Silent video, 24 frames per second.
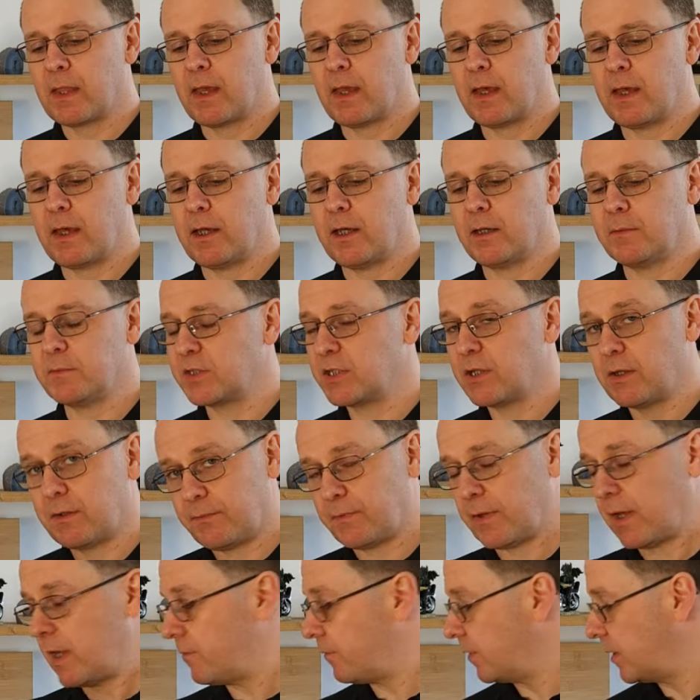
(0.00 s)
um, so
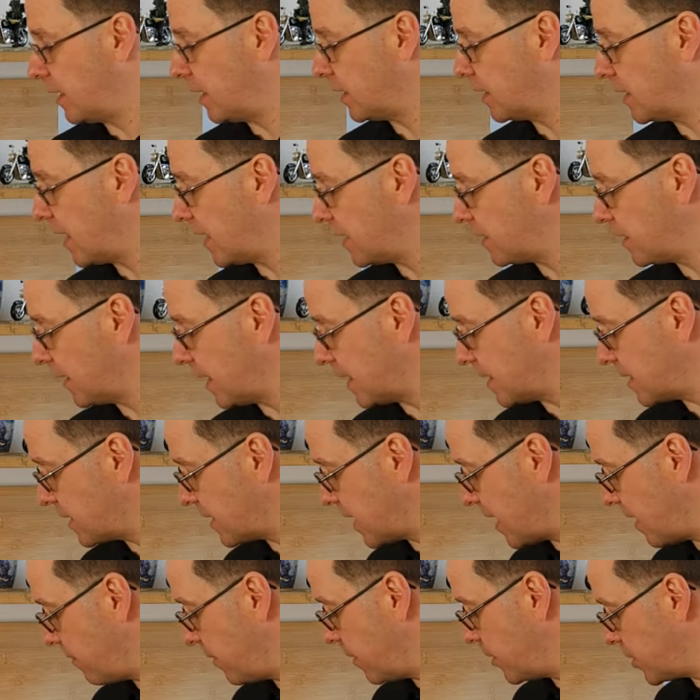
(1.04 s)
if I ever need that, it gets
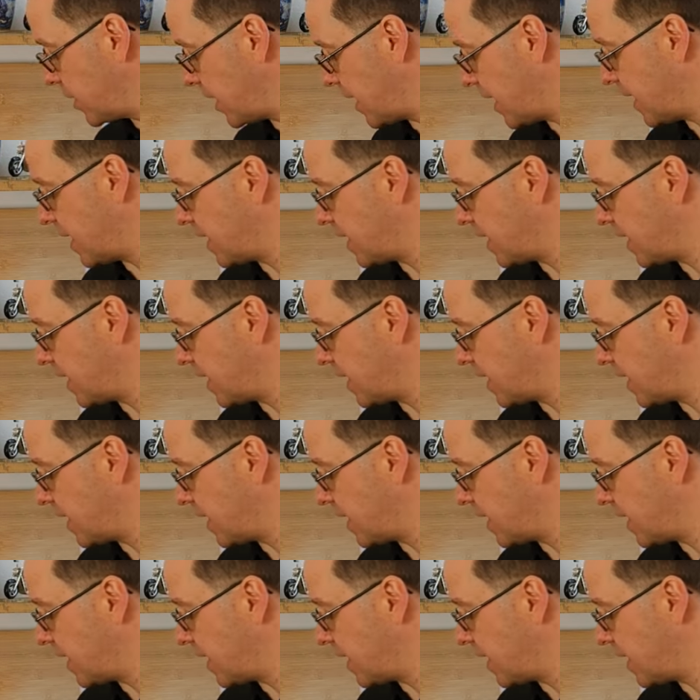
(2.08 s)
damaged.